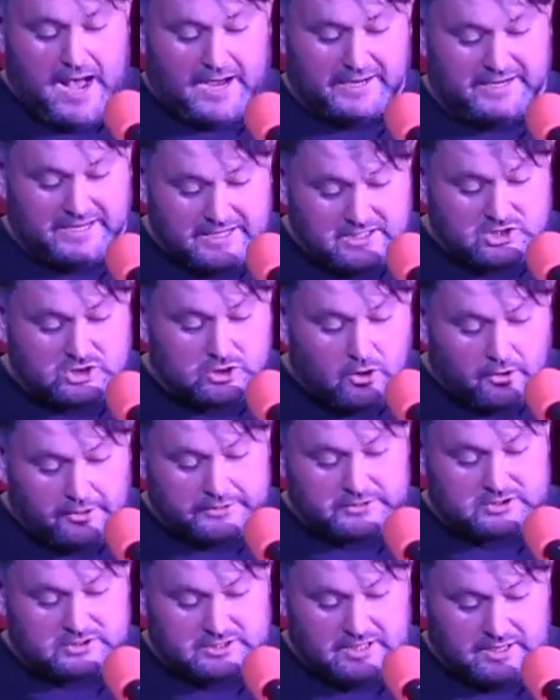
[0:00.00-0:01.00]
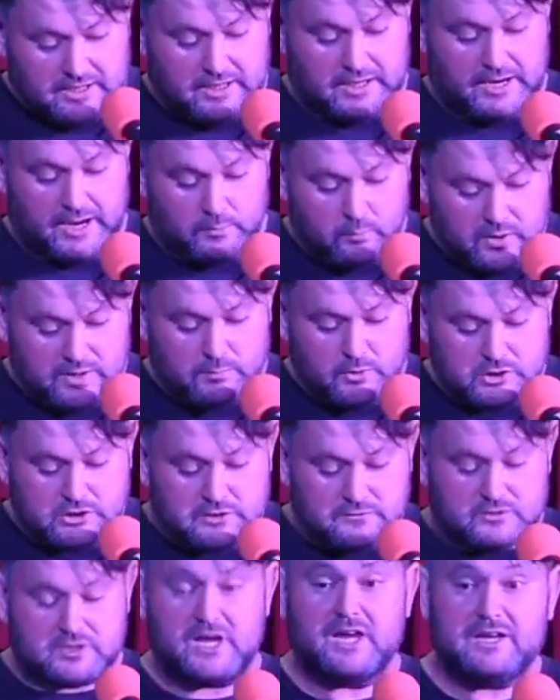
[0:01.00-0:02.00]
And he started saying it, and we
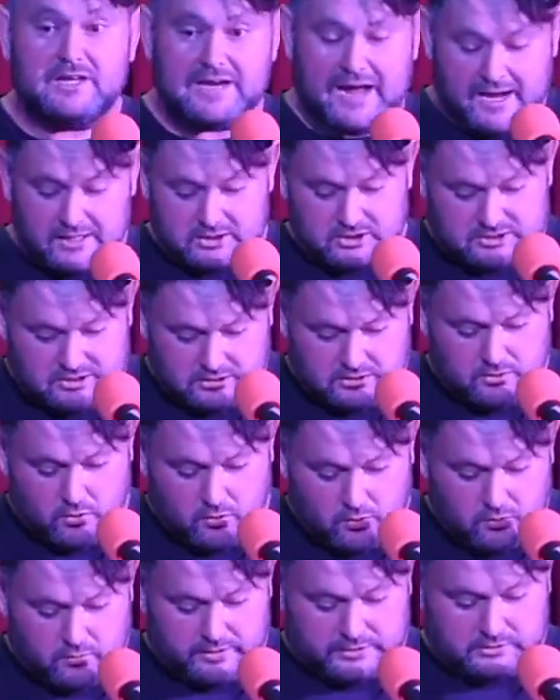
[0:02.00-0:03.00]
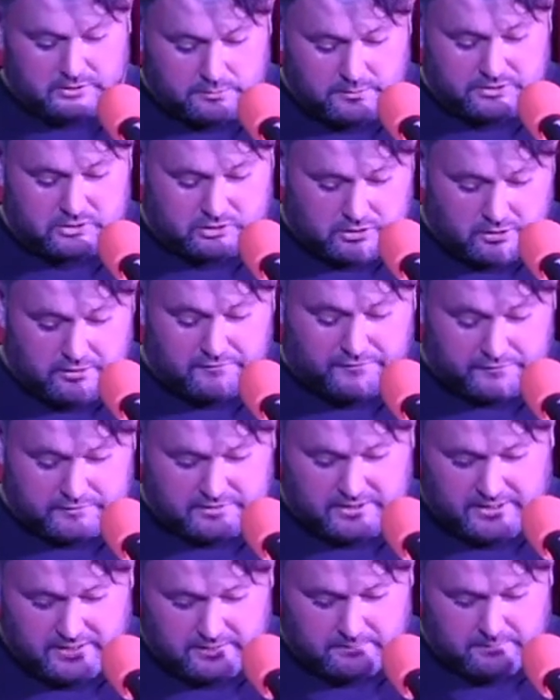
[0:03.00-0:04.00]
must have said Nazi Goring to each other for
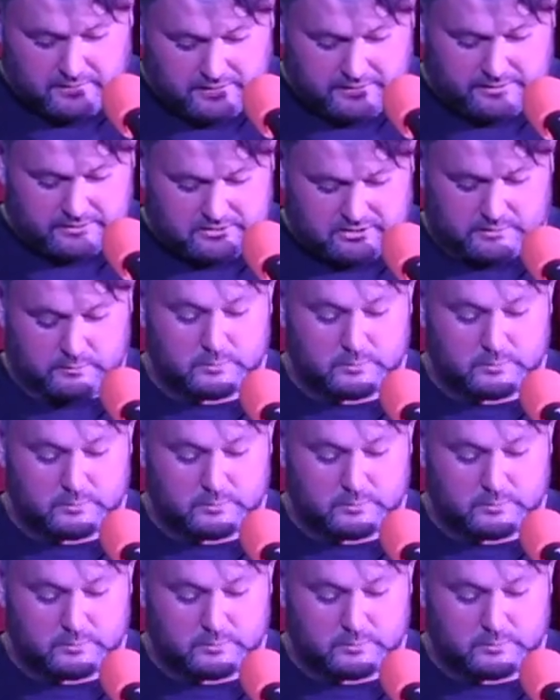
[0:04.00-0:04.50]
10 minutes.